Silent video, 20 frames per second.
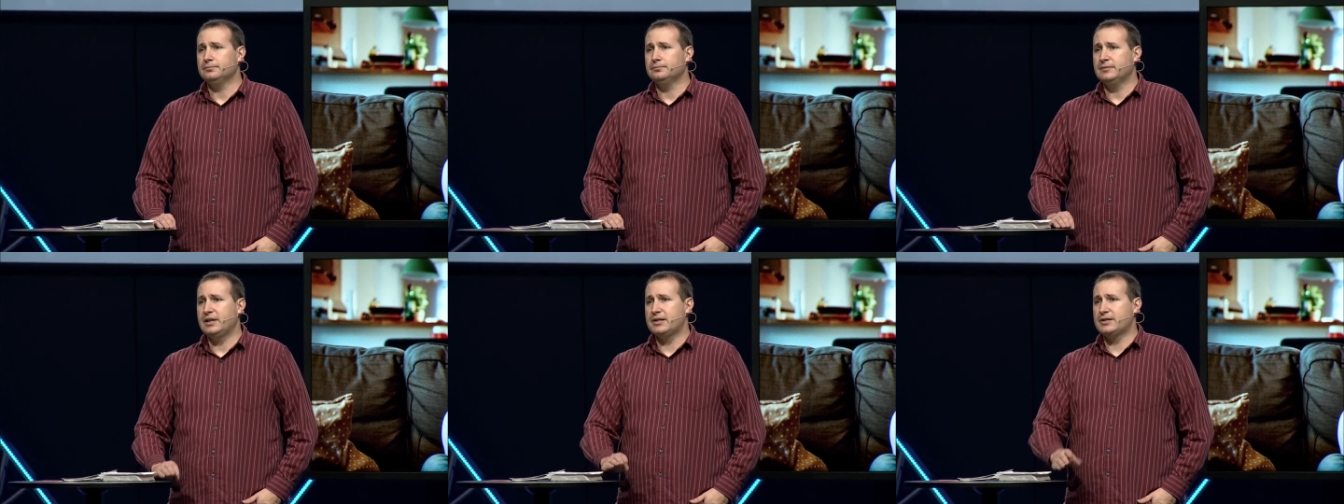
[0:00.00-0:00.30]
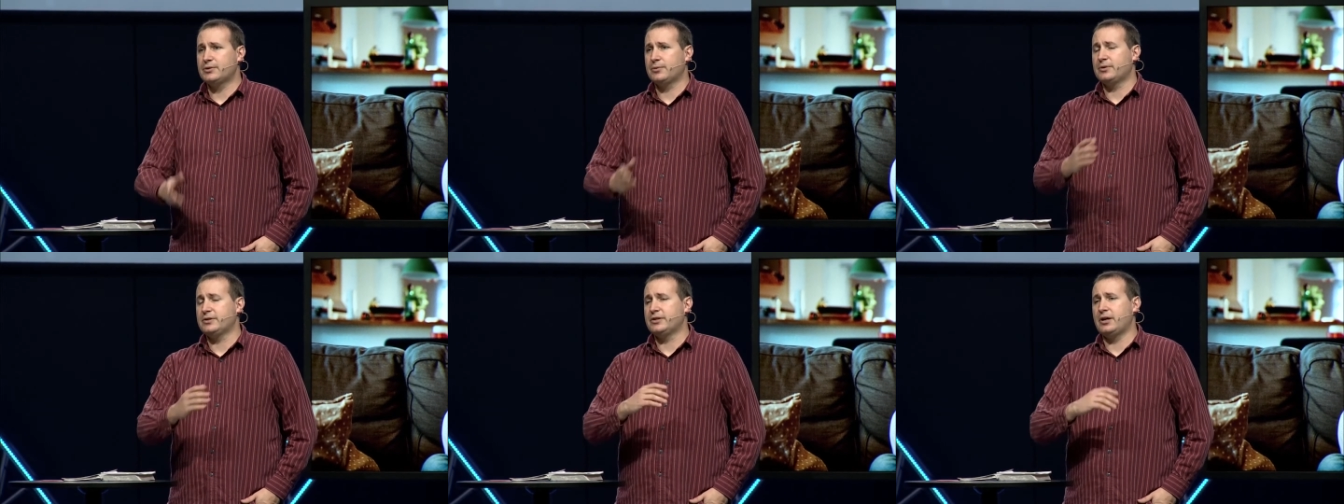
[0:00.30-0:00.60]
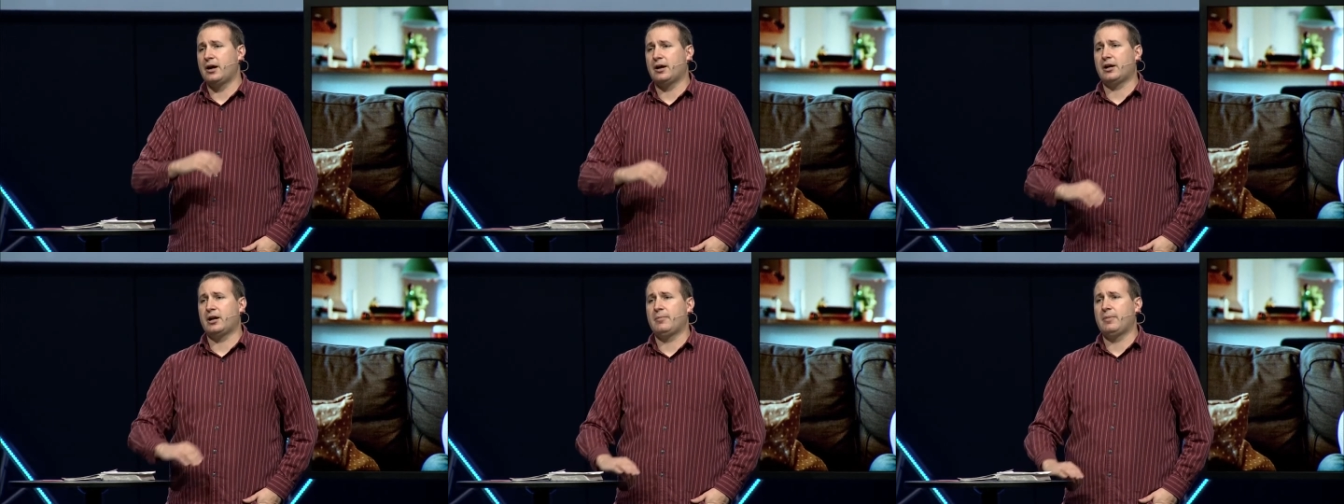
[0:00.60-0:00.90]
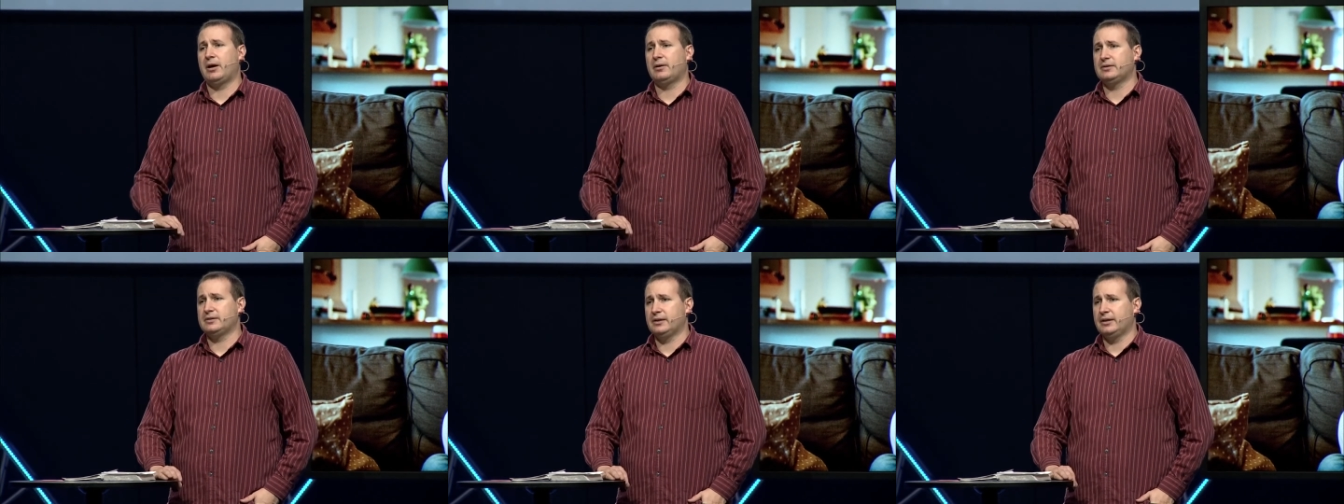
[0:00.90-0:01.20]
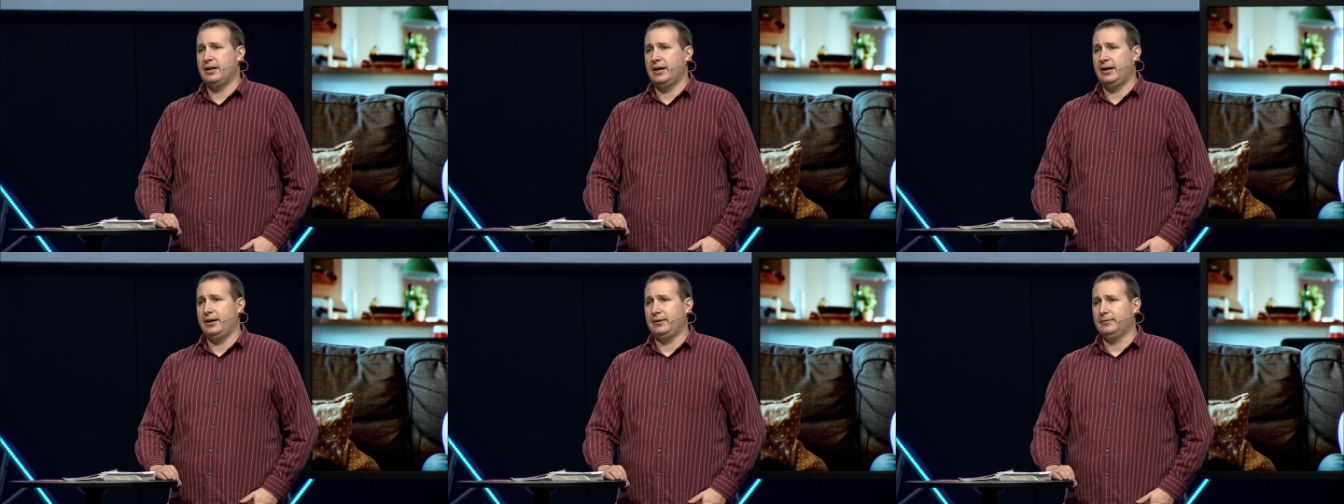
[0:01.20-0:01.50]
That's what we're talking about
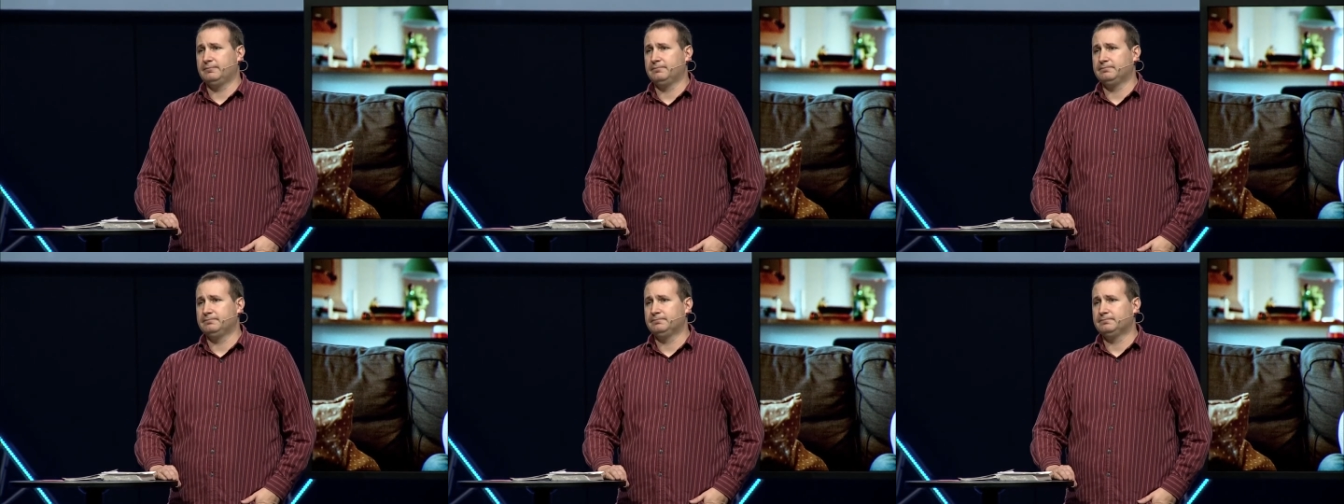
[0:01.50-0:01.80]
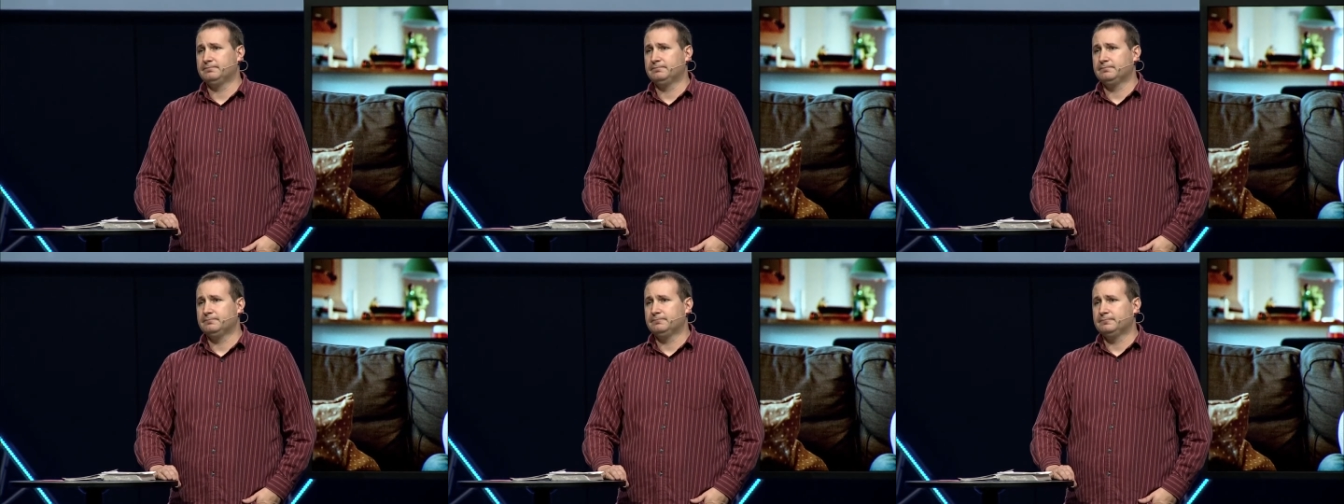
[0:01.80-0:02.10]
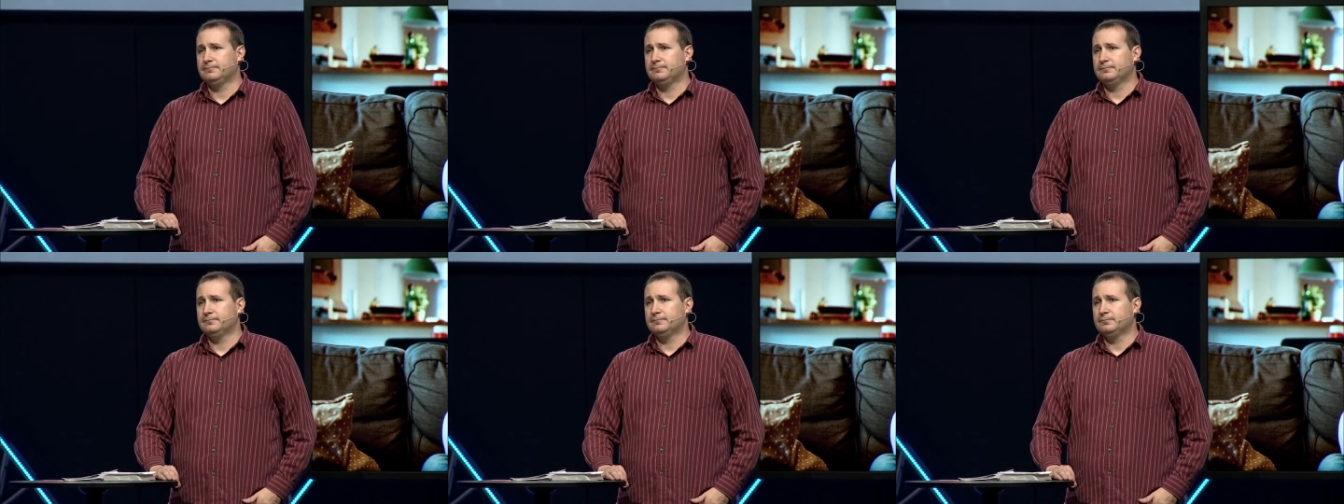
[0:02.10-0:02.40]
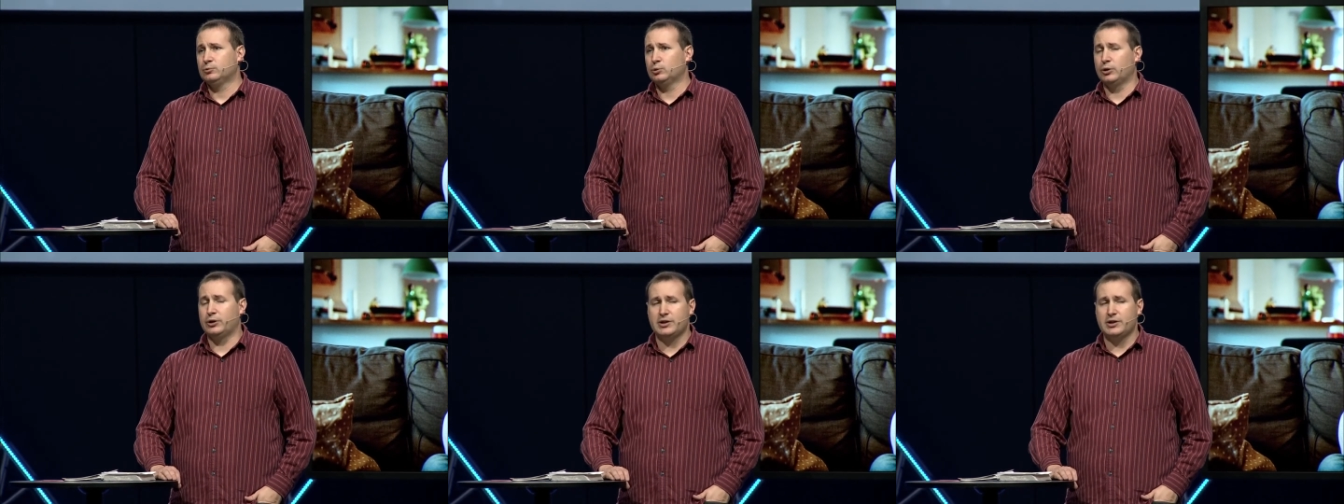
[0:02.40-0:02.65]
today. We're